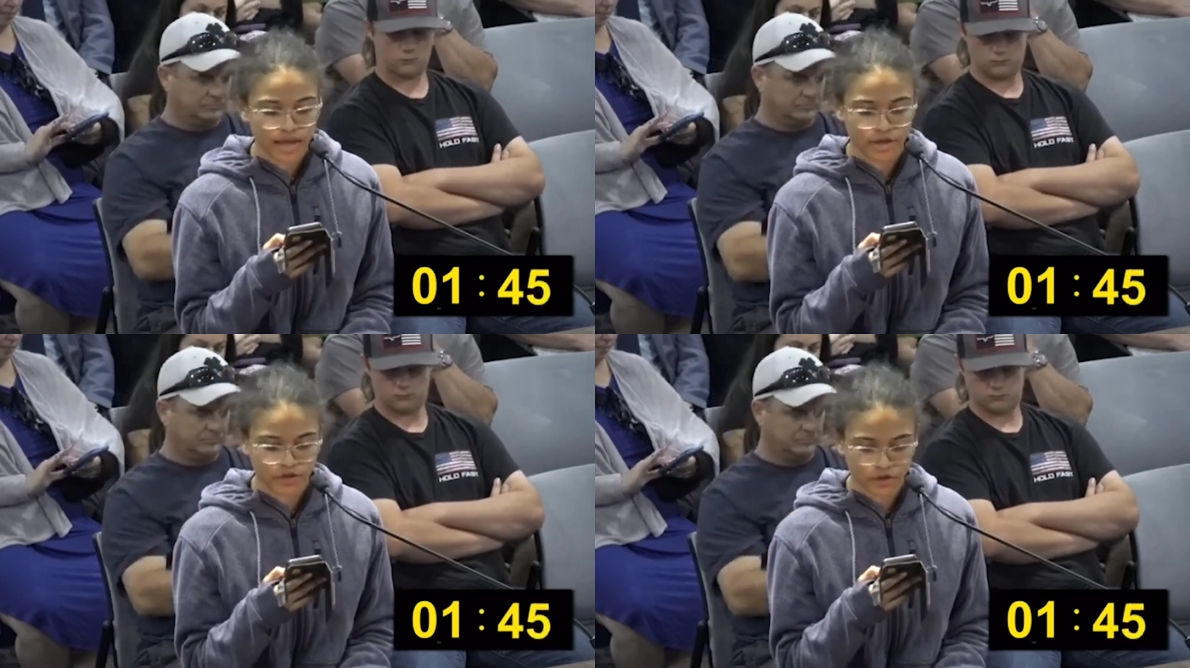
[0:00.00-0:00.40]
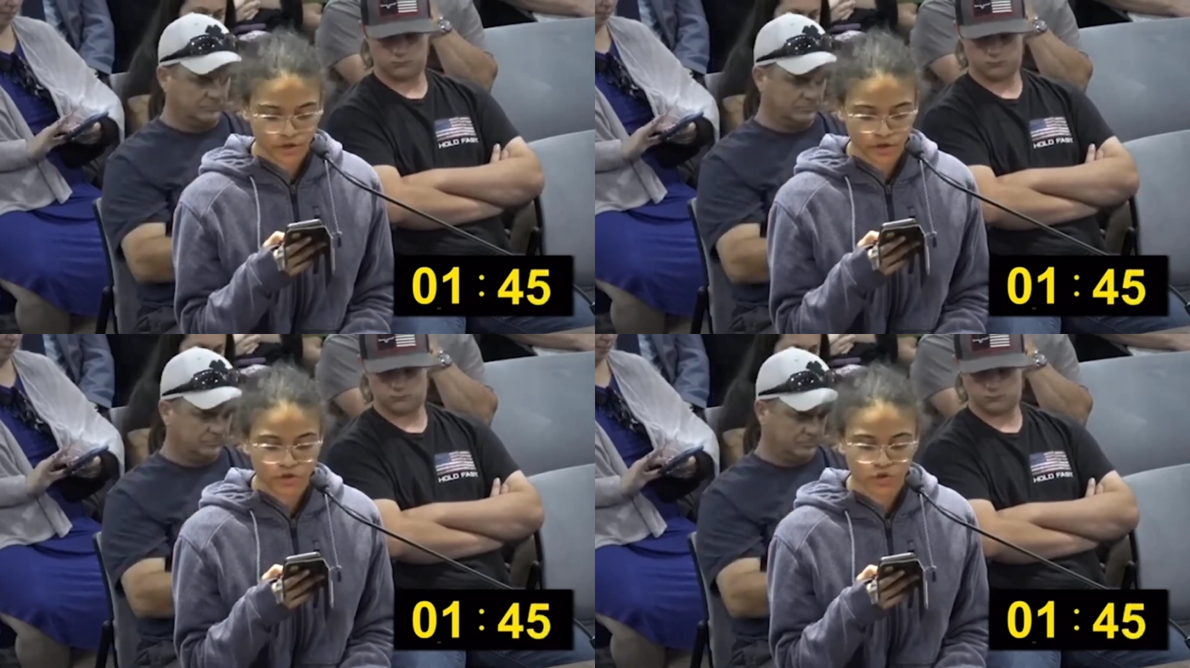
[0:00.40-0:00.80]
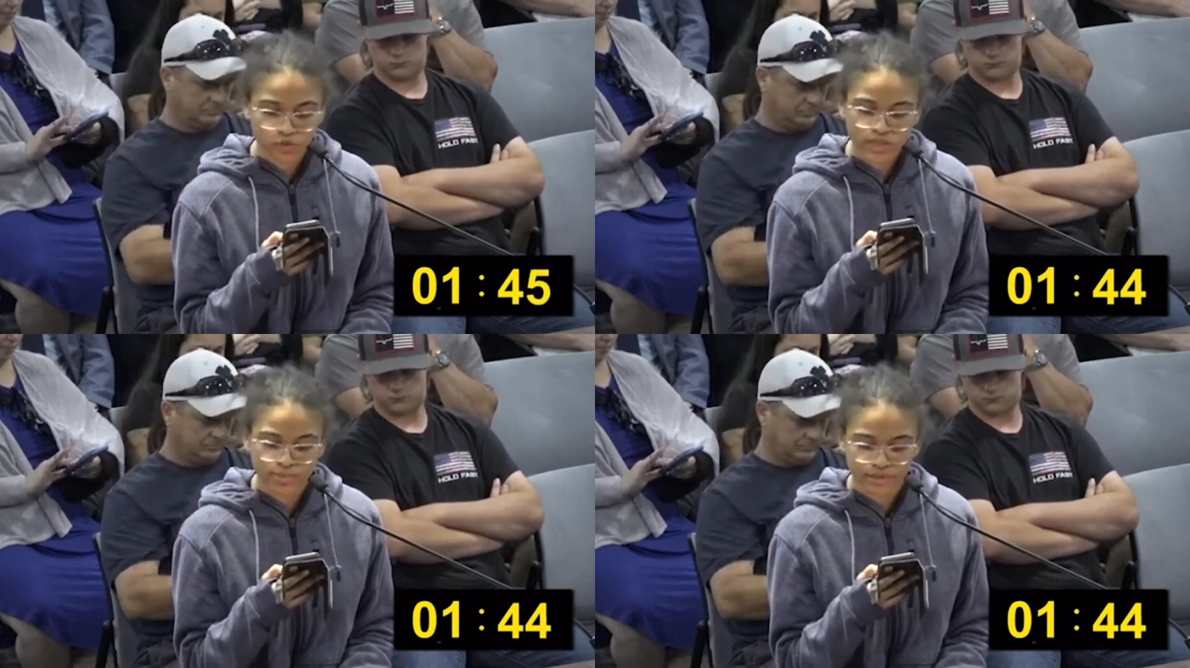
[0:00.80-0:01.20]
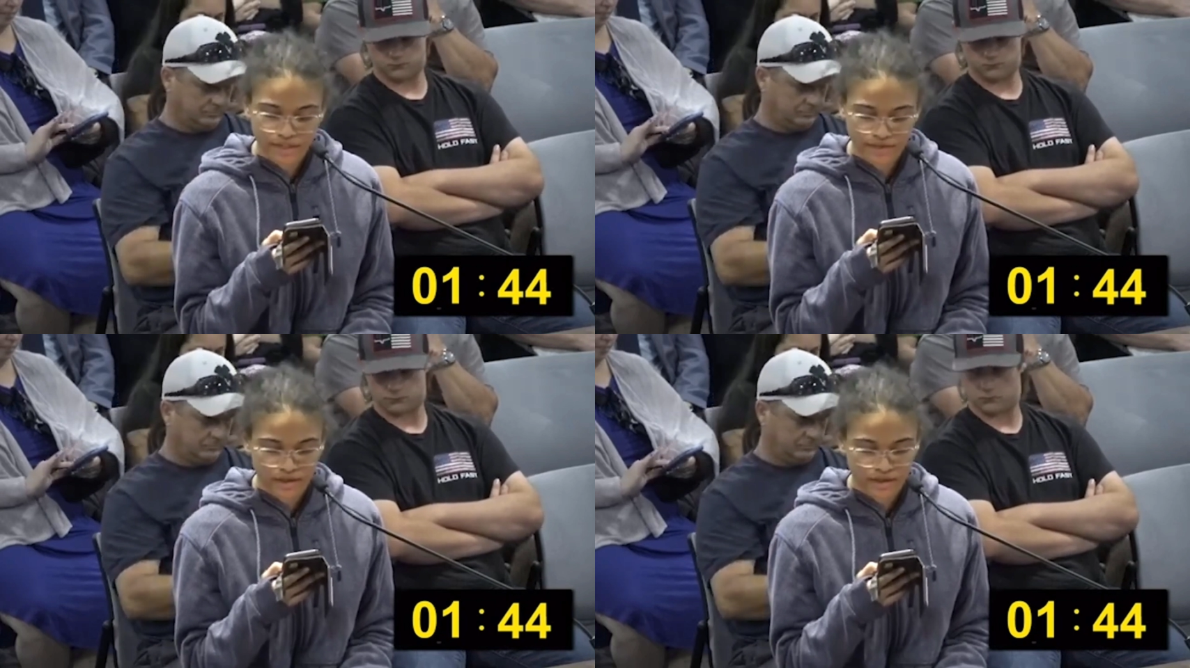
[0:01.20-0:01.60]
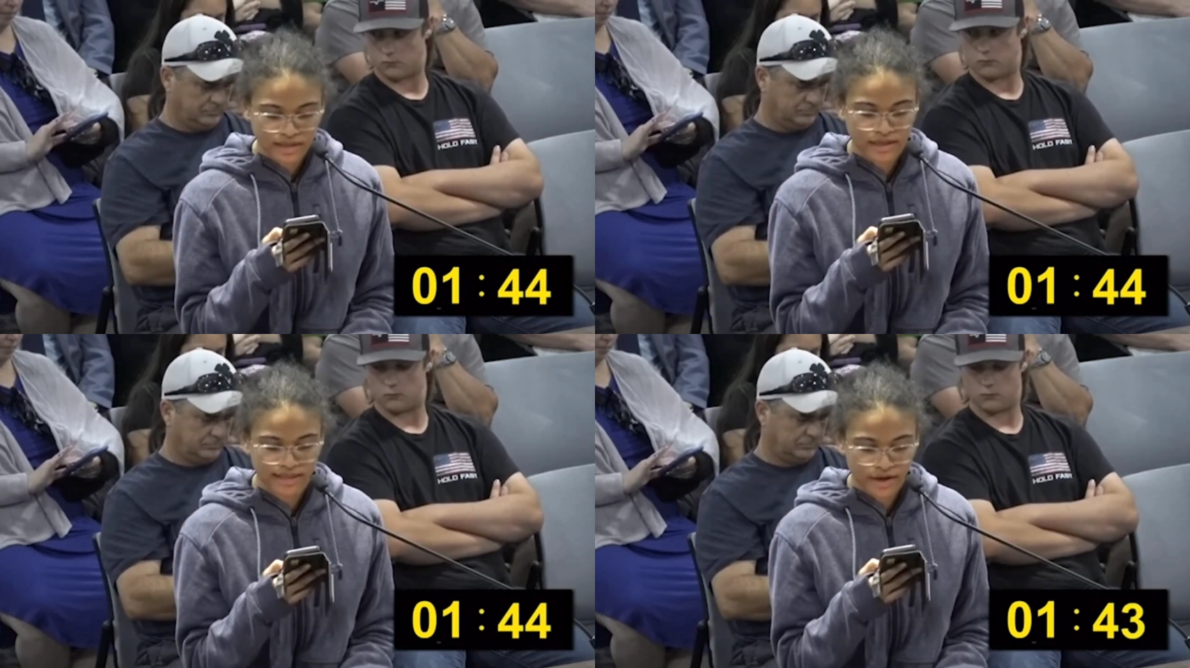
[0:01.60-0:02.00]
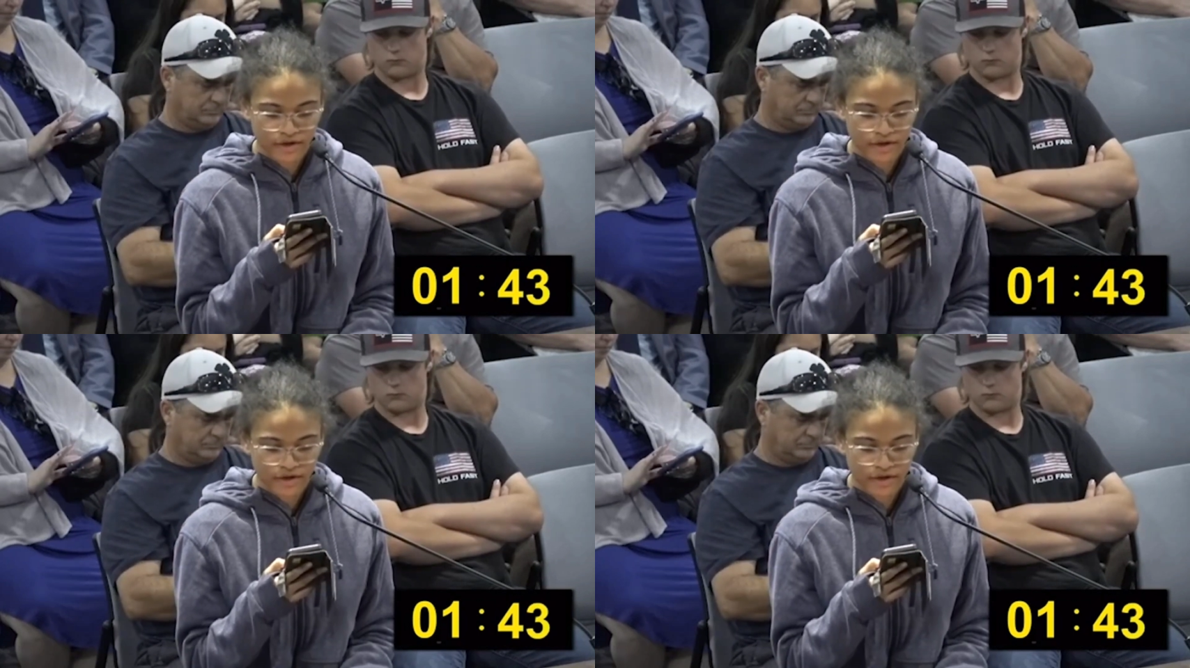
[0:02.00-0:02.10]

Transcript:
Speaker 1: and in turn truly believing that they